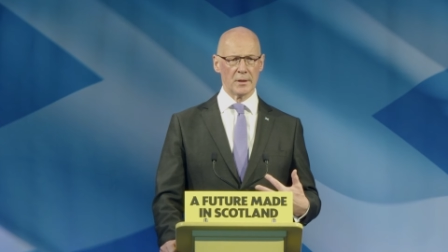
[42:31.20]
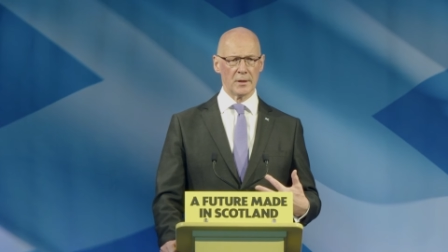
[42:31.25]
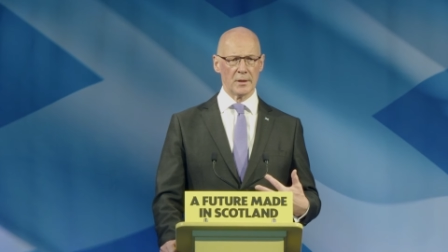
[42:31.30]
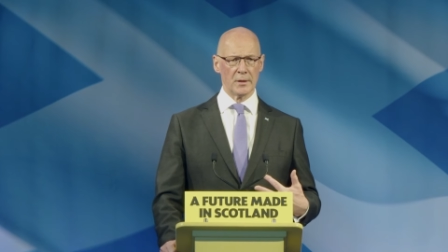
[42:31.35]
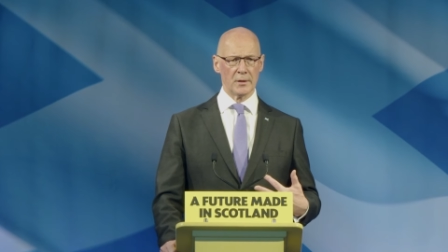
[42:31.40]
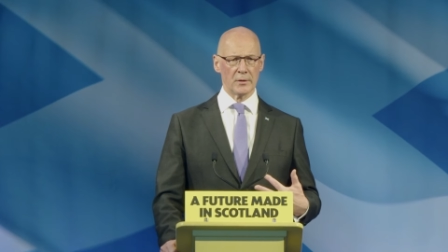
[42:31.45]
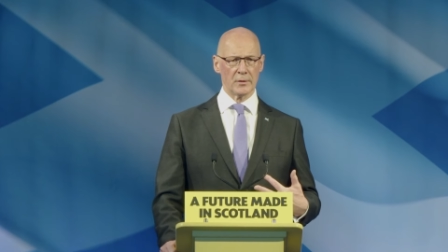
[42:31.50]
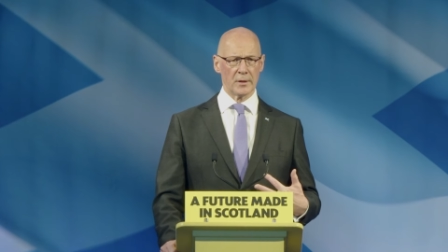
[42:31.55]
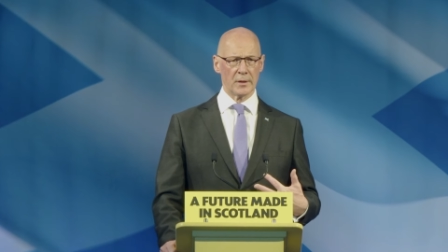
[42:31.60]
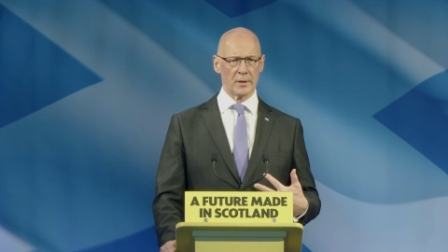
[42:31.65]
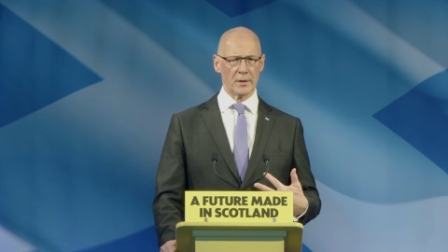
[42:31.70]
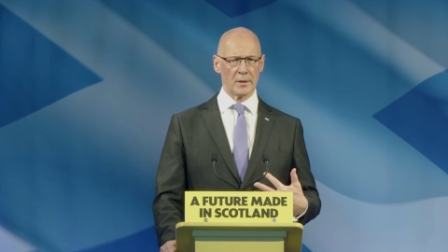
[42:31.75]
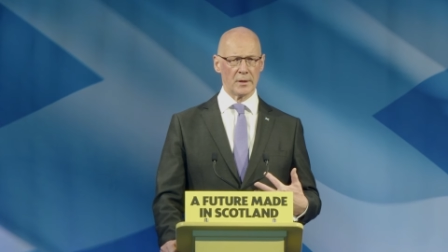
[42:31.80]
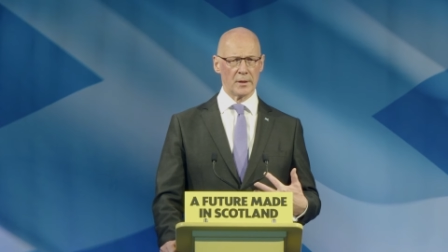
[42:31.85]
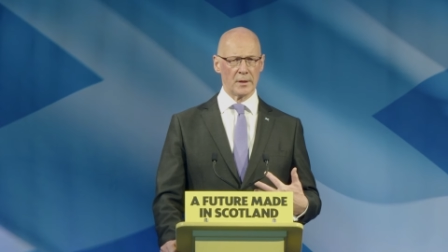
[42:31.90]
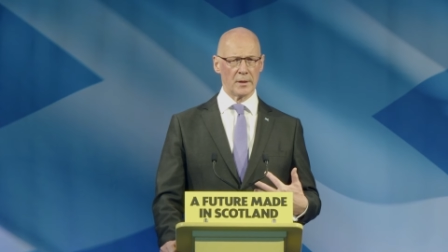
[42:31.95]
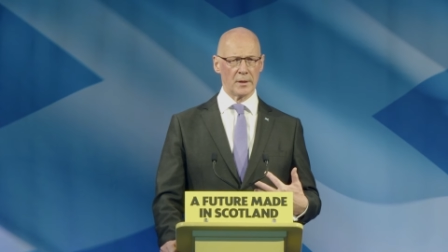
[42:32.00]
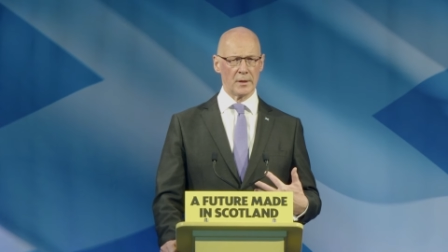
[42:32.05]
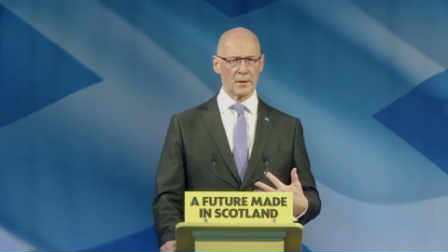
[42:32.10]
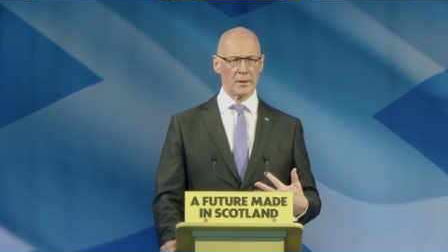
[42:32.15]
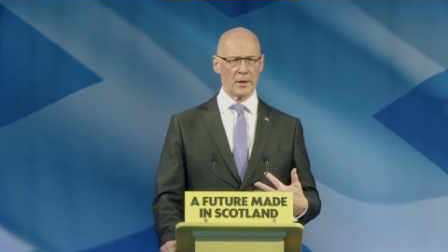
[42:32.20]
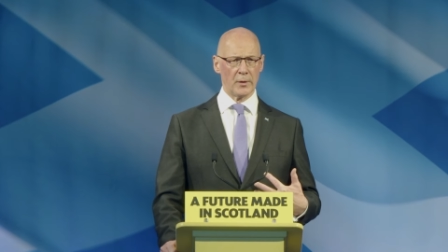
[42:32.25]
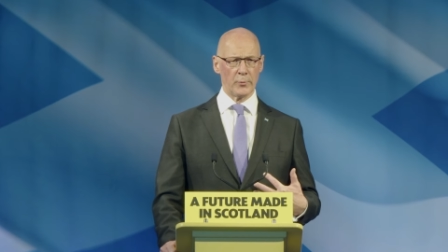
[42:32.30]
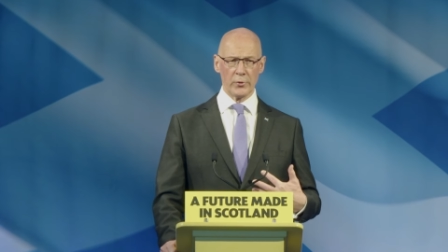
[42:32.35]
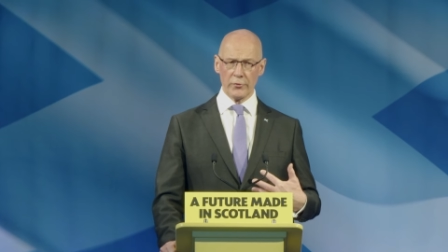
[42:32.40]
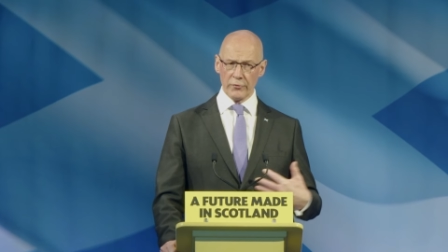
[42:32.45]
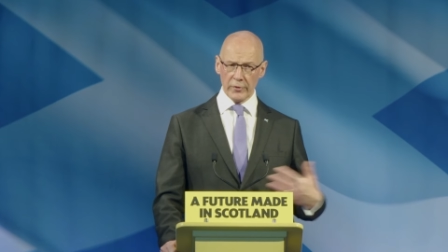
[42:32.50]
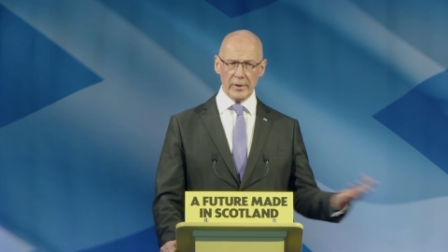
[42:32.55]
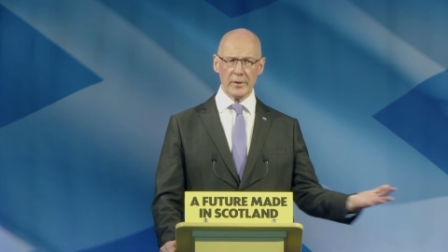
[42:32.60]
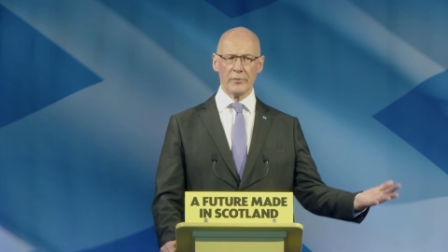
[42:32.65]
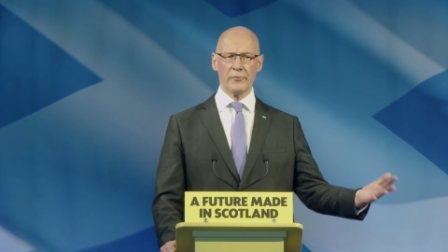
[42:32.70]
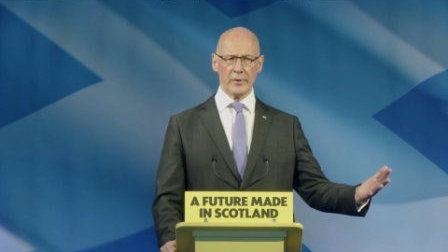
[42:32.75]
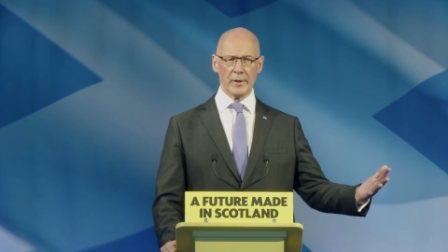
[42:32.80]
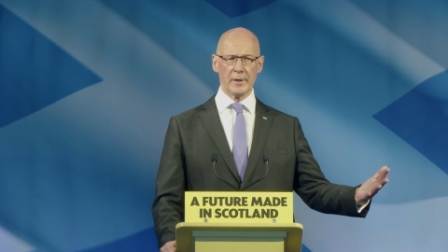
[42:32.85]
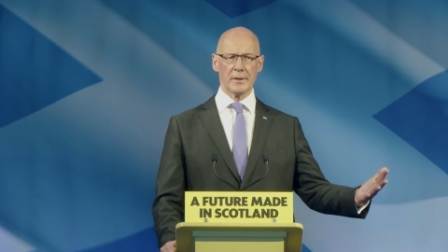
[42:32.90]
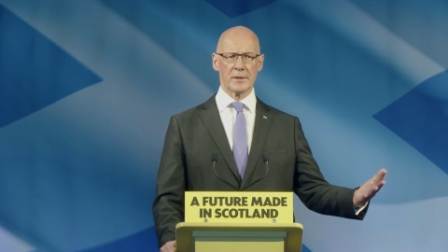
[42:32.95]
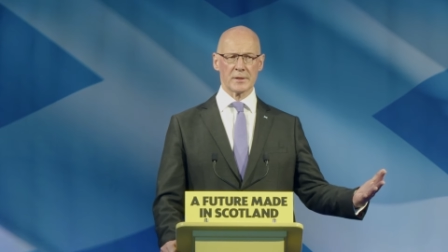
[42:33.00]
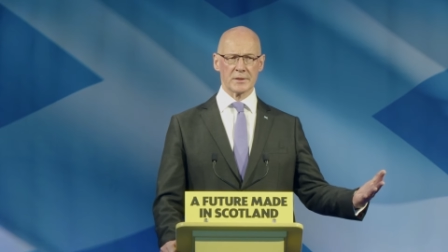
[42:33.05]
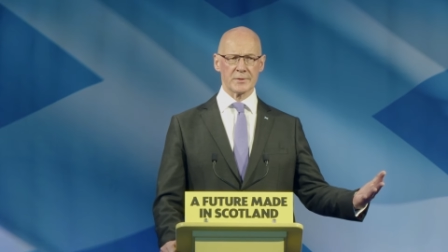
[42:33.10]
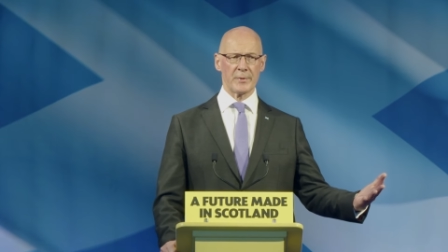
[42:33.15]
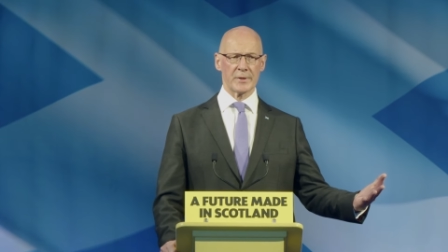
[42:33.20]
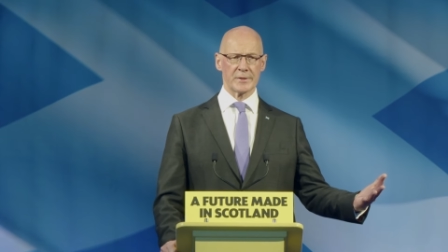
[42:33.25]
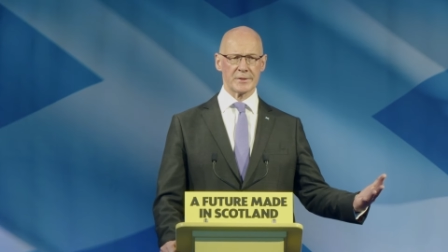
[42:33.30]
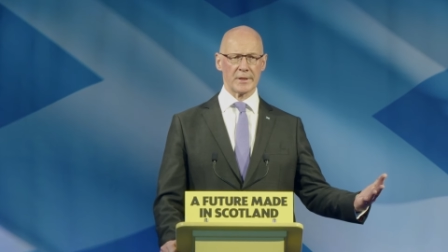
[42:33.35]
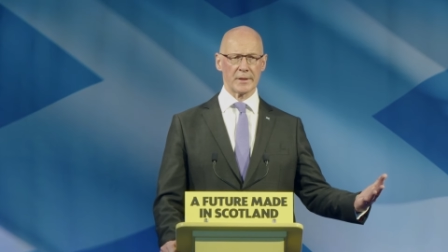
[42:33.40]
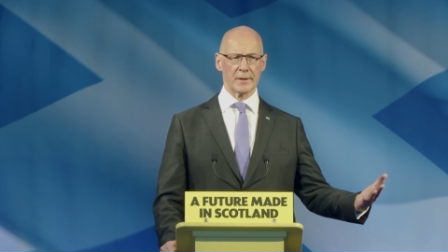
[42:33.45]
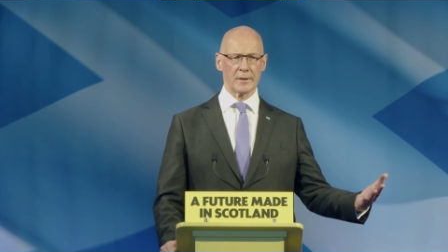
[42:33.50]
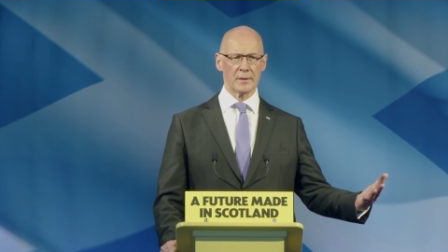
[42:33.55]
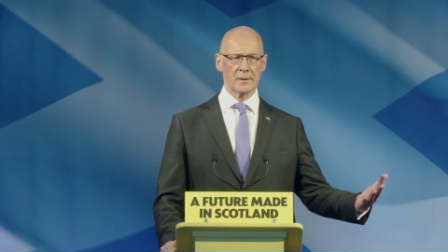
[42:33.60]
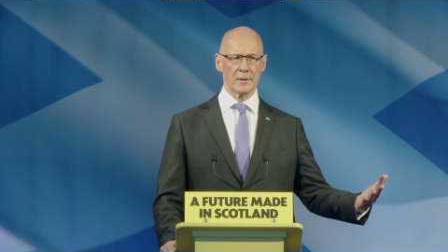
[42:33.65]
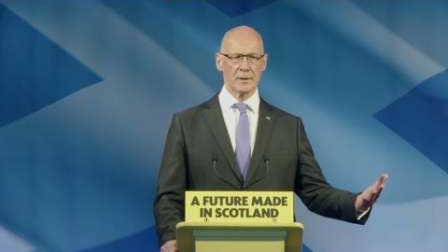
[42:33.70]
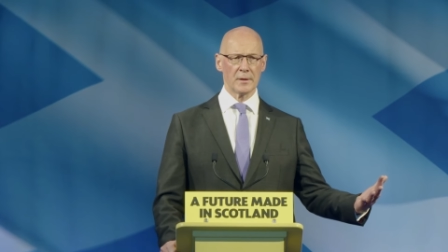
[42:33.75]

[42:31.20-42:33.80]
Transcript: you know, are we really, really dismissing